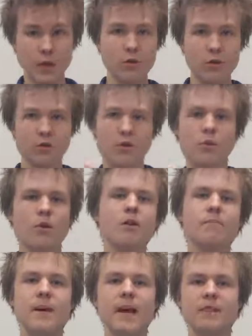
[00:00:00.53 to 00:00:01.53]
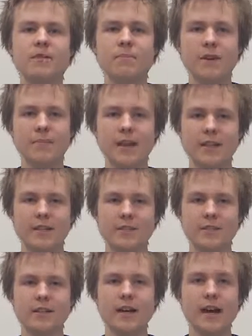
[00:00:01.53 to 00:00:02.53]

Hello, and welcome back to A Bit of Bytes.